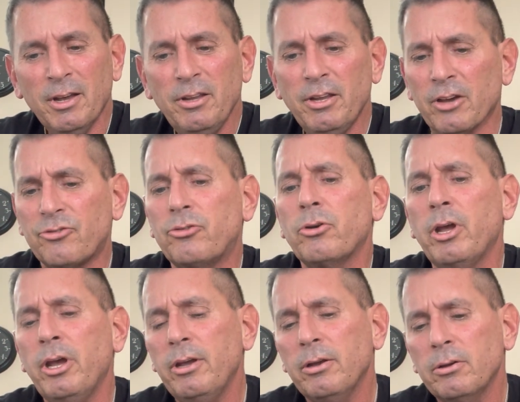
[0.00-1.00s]

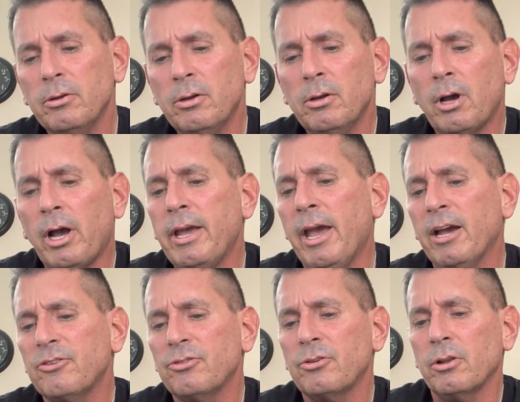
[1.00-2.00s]
Yesterday, I
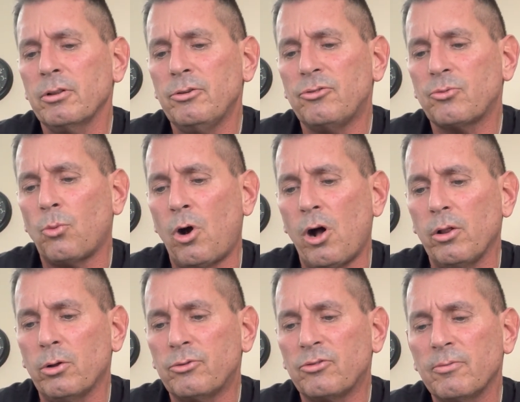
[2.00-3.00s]
accidentally
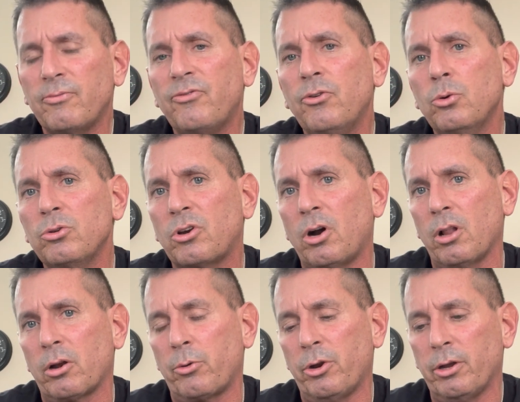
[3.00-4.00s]
swallowed some food
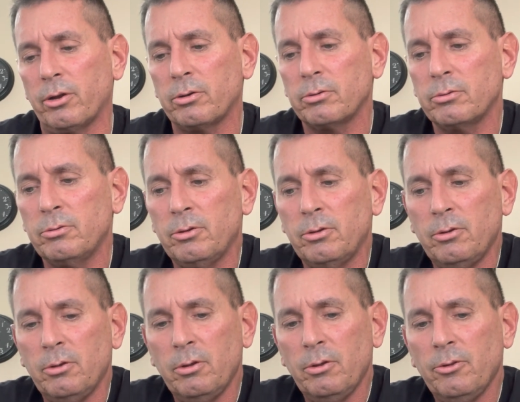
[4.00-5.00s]
coloring.
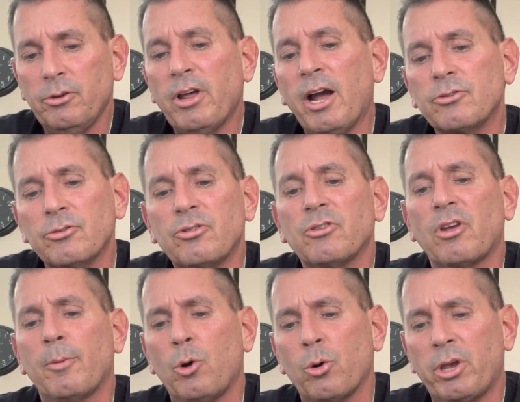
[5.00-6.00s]
The doctor says
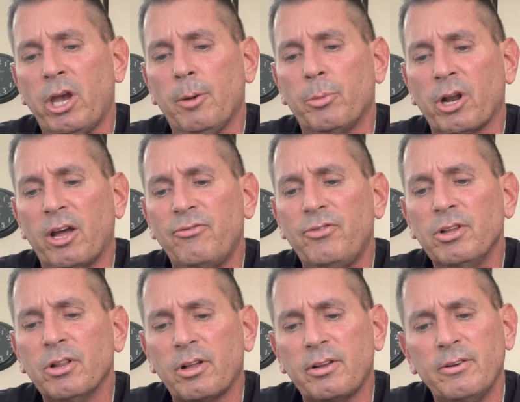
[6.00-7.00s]
I'm okay, but I
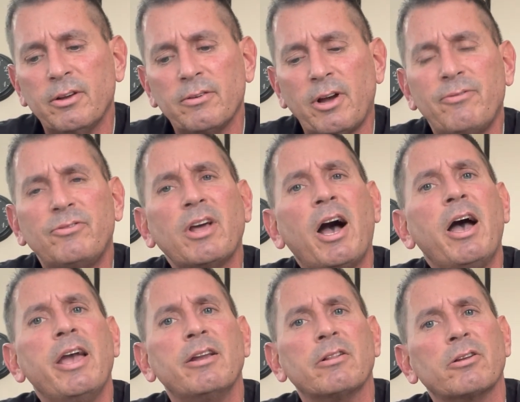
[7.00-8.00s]
feel like I've
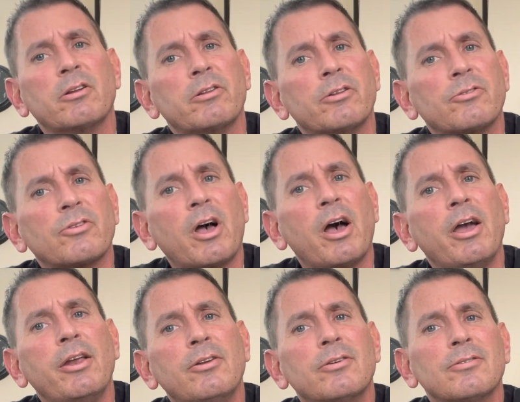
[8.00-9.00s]
died a little inside.